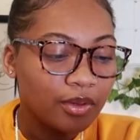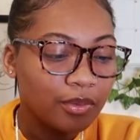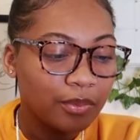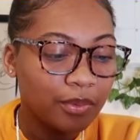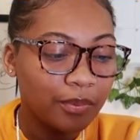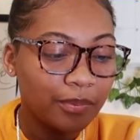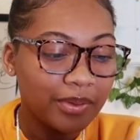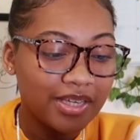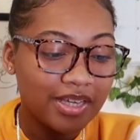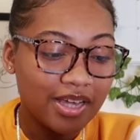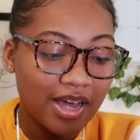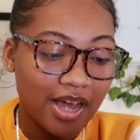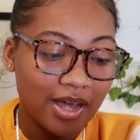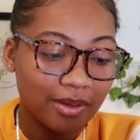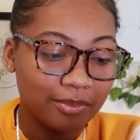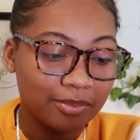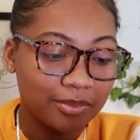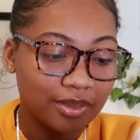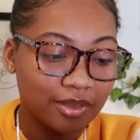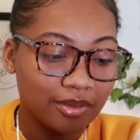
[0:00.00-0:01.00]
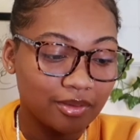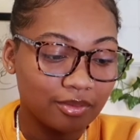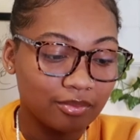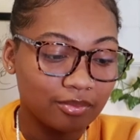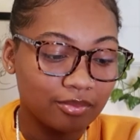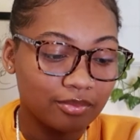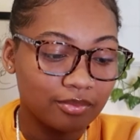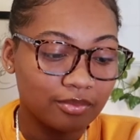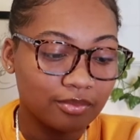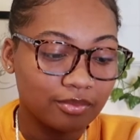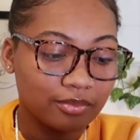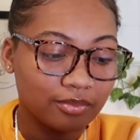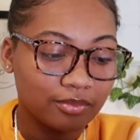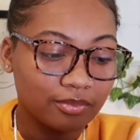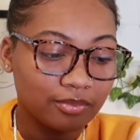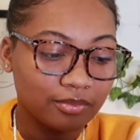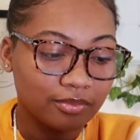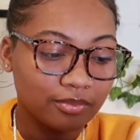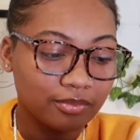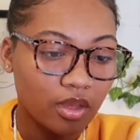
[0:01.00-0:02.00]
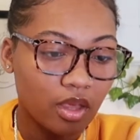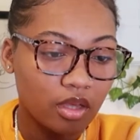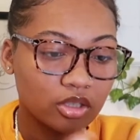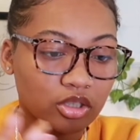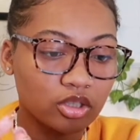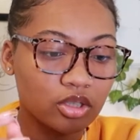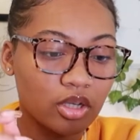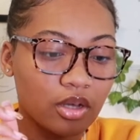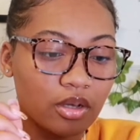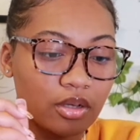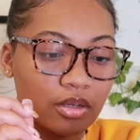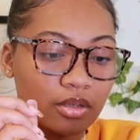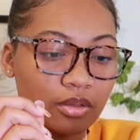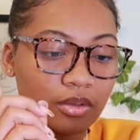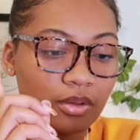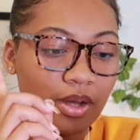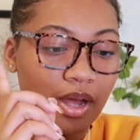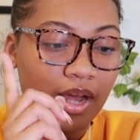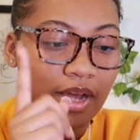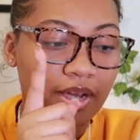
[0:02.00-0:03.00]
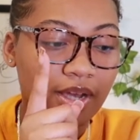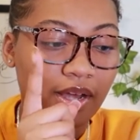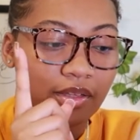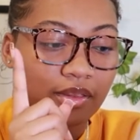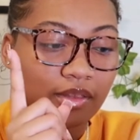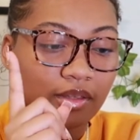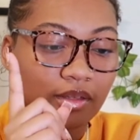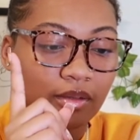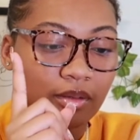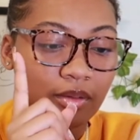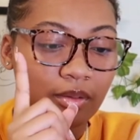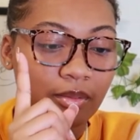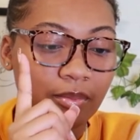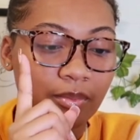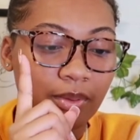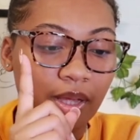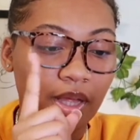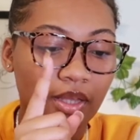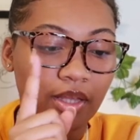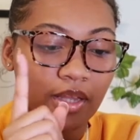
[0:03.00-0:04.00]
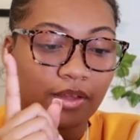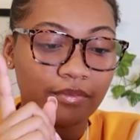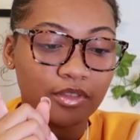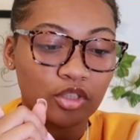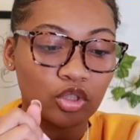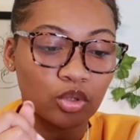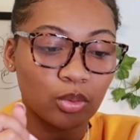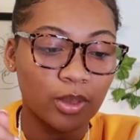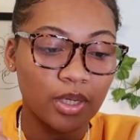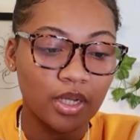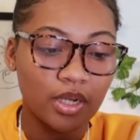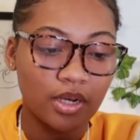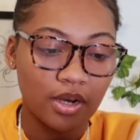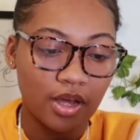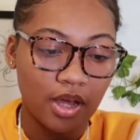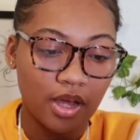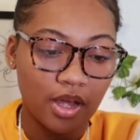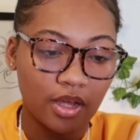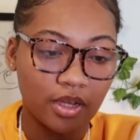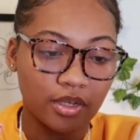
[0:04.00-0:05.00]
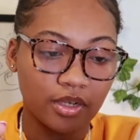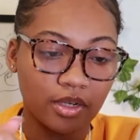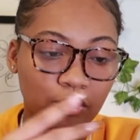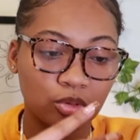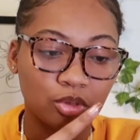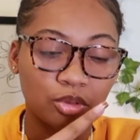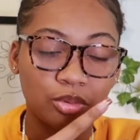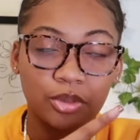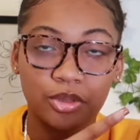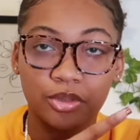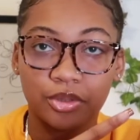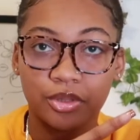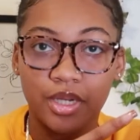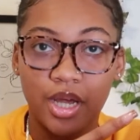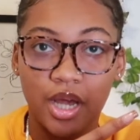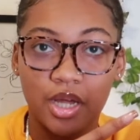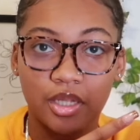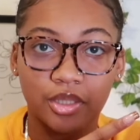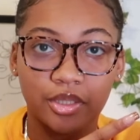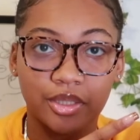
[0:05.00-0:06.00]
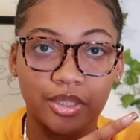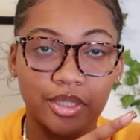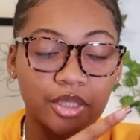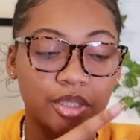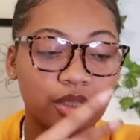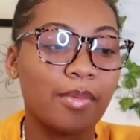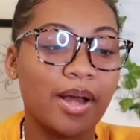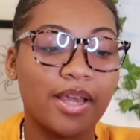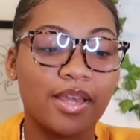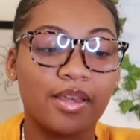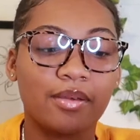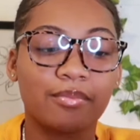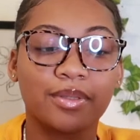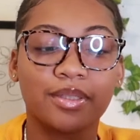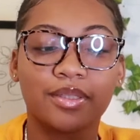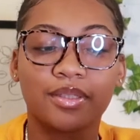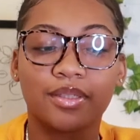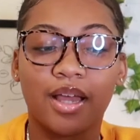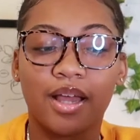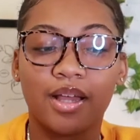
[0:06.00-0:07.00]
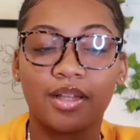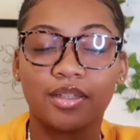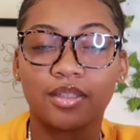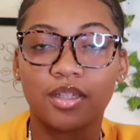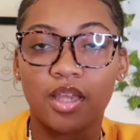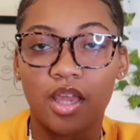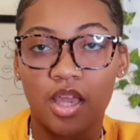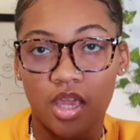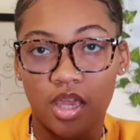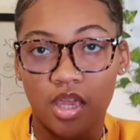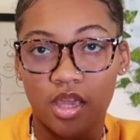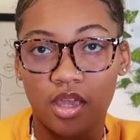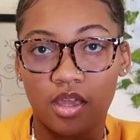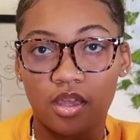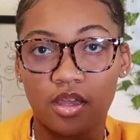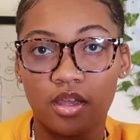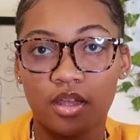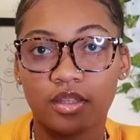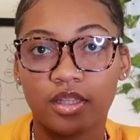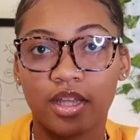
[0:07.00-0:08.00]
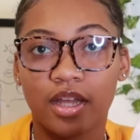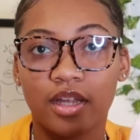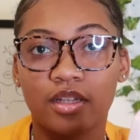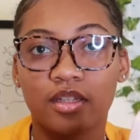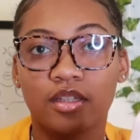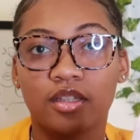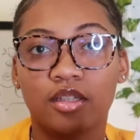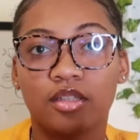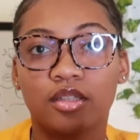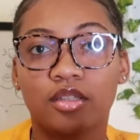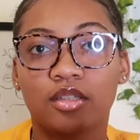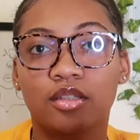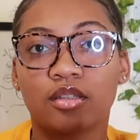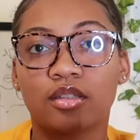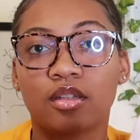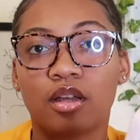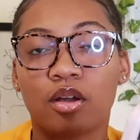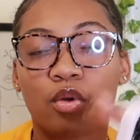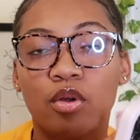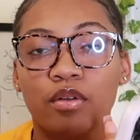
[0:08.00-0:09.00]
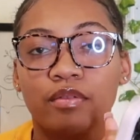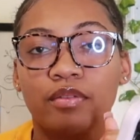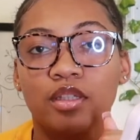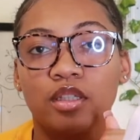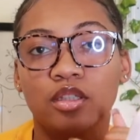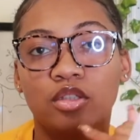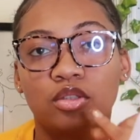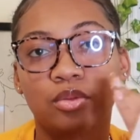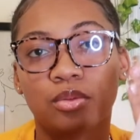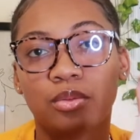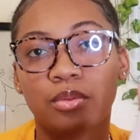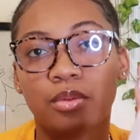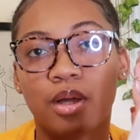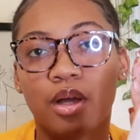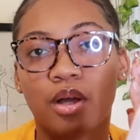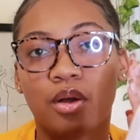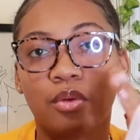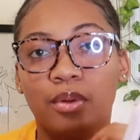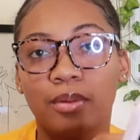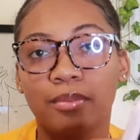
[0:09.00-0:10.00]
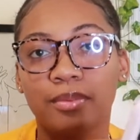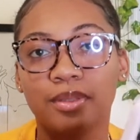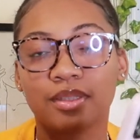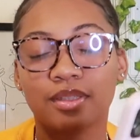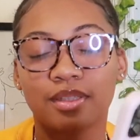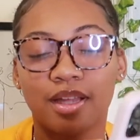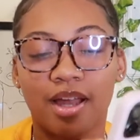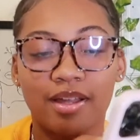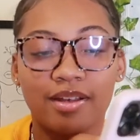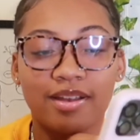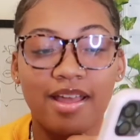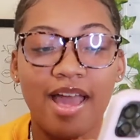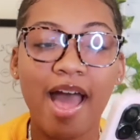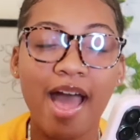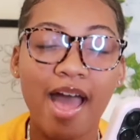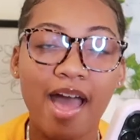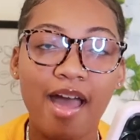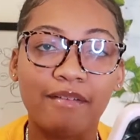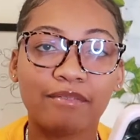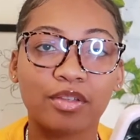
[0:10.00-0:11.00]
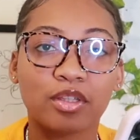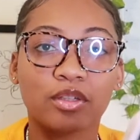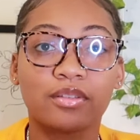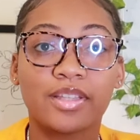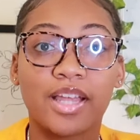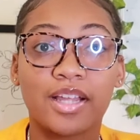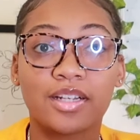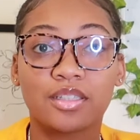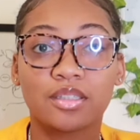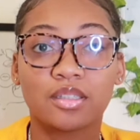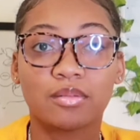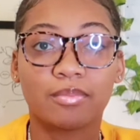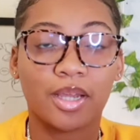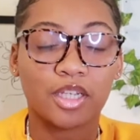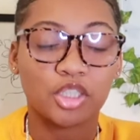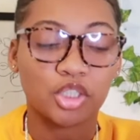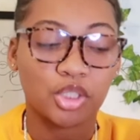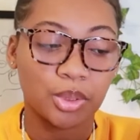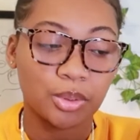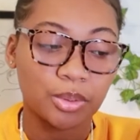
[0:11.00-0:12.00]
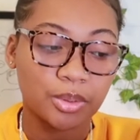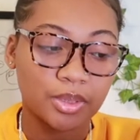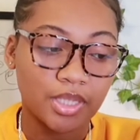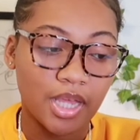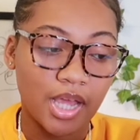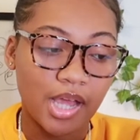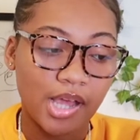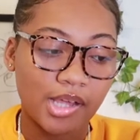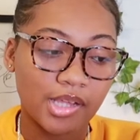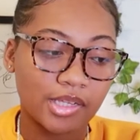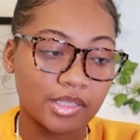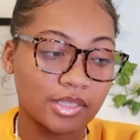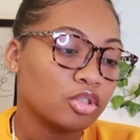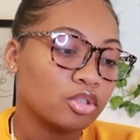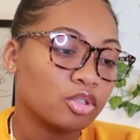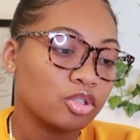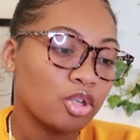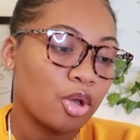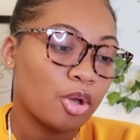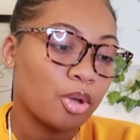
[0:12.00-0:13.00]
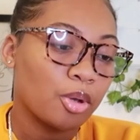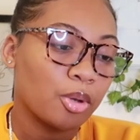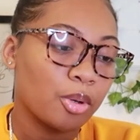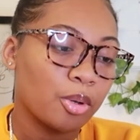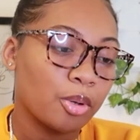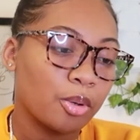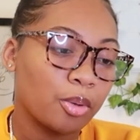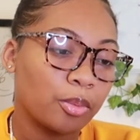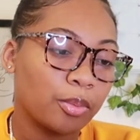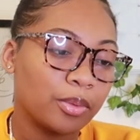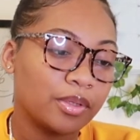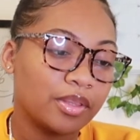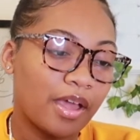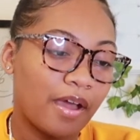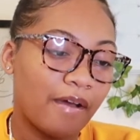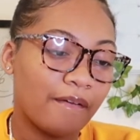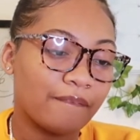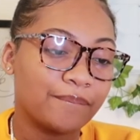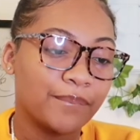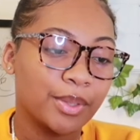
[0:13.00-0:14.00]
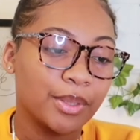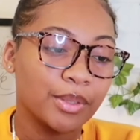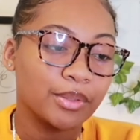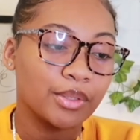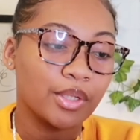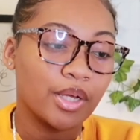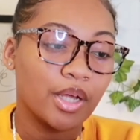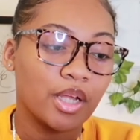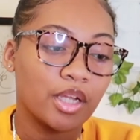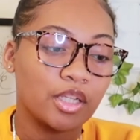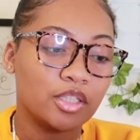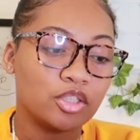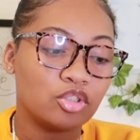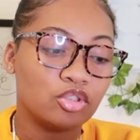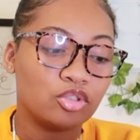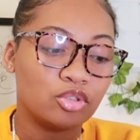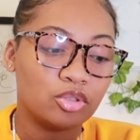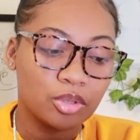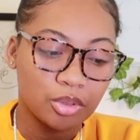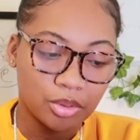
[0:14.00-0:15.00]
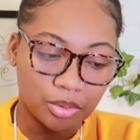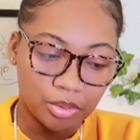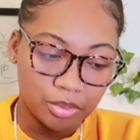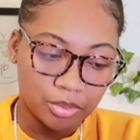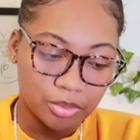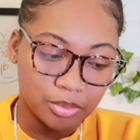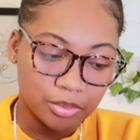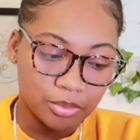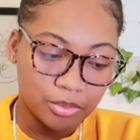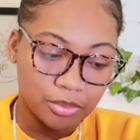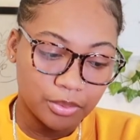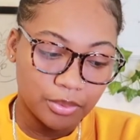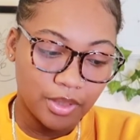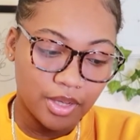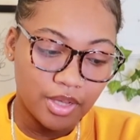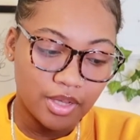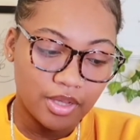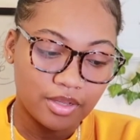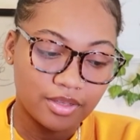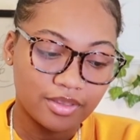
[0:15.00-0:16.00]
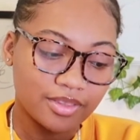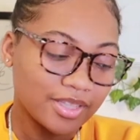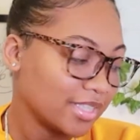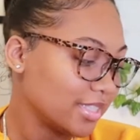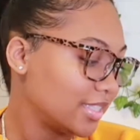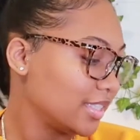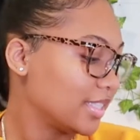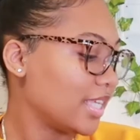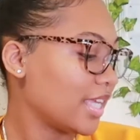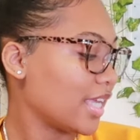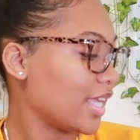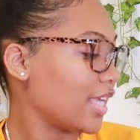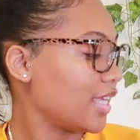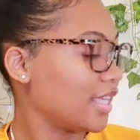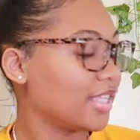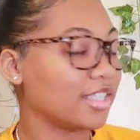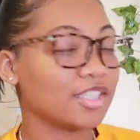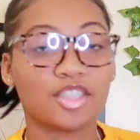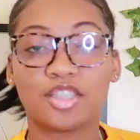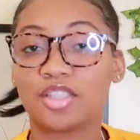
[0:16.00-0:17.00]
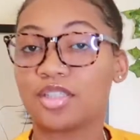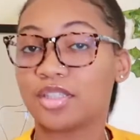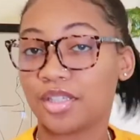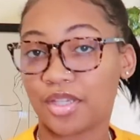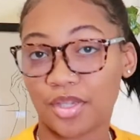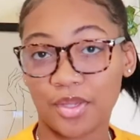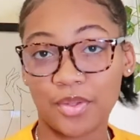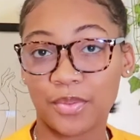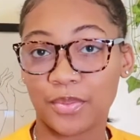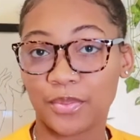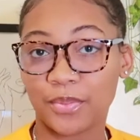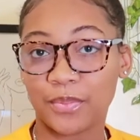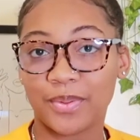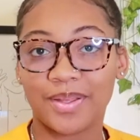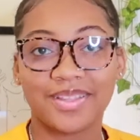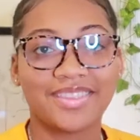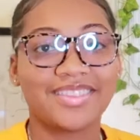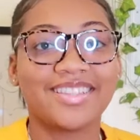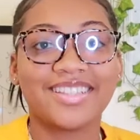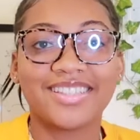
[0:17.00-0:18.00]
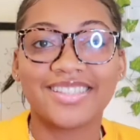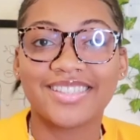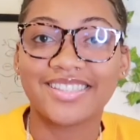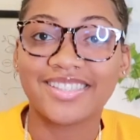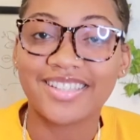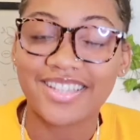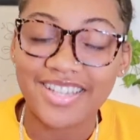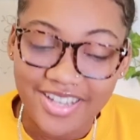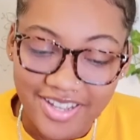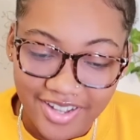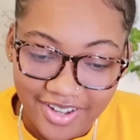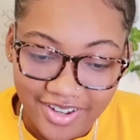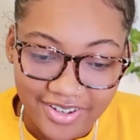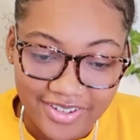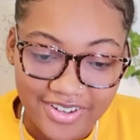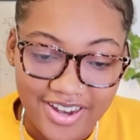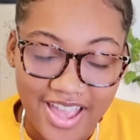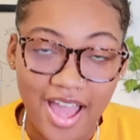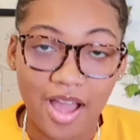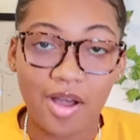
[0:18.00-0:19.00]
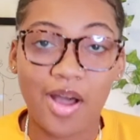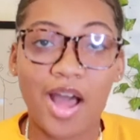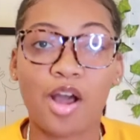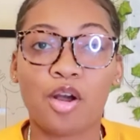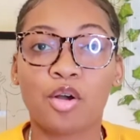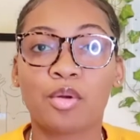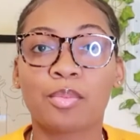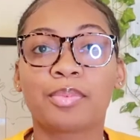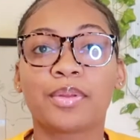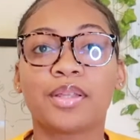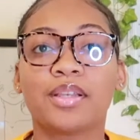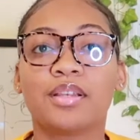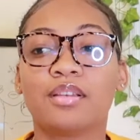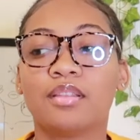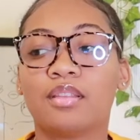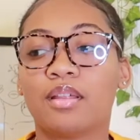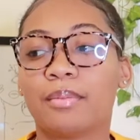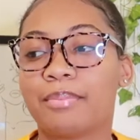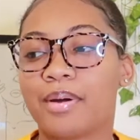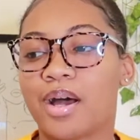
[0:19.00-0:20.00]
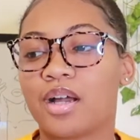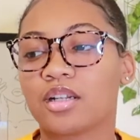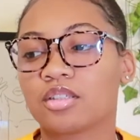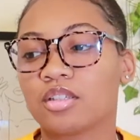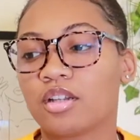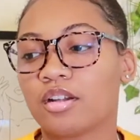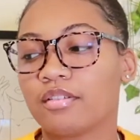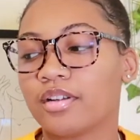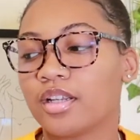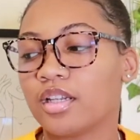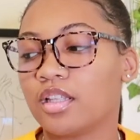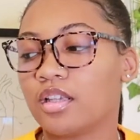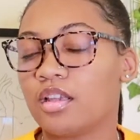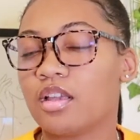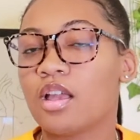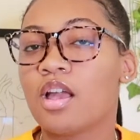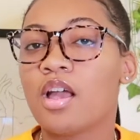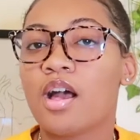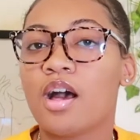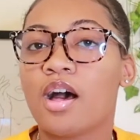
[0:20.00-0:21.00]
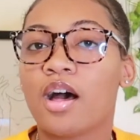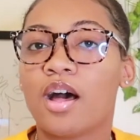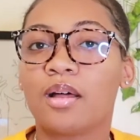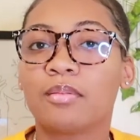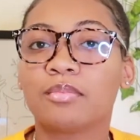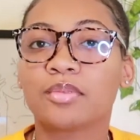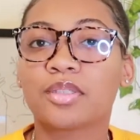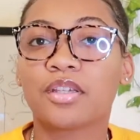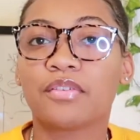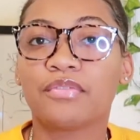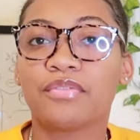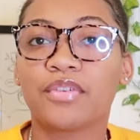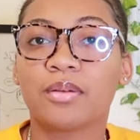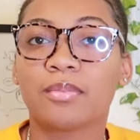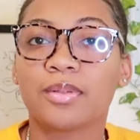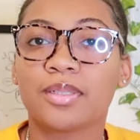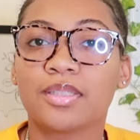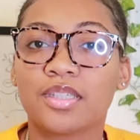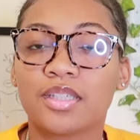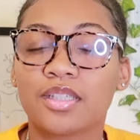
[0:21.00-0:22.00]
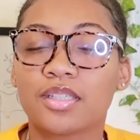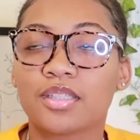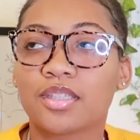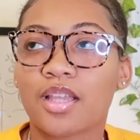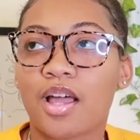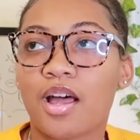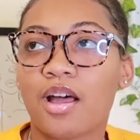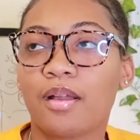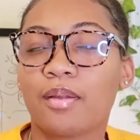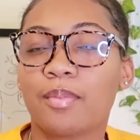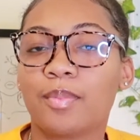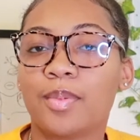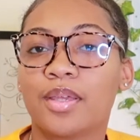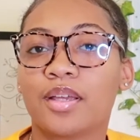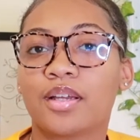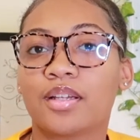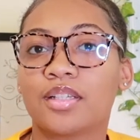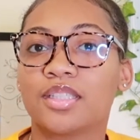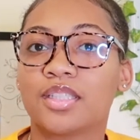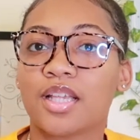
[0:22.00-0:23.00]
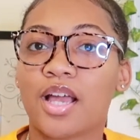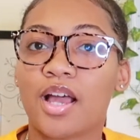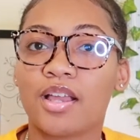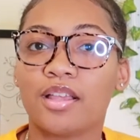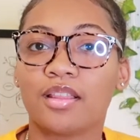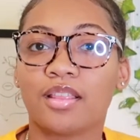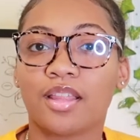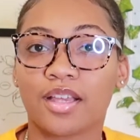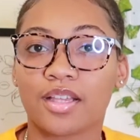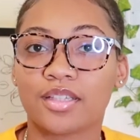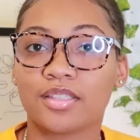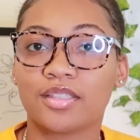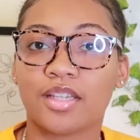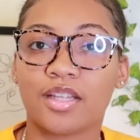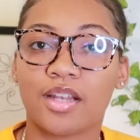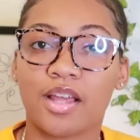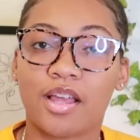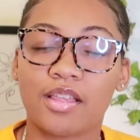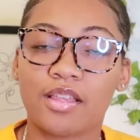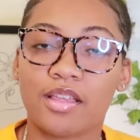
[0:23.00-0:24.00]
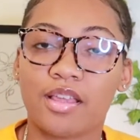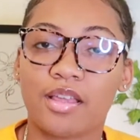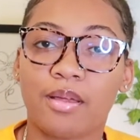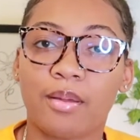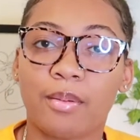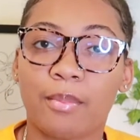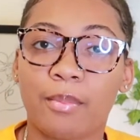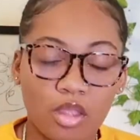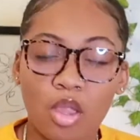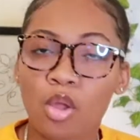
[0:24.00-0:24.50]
when we cop them. So I got them $11.29. It was $200. I am a size 8. That is equivalent to a women's 9.5. So that is my shoe size. So without further ado, let's get into the sneaker. Now, I opened the box already to film a TikTok, because I, like I said, I am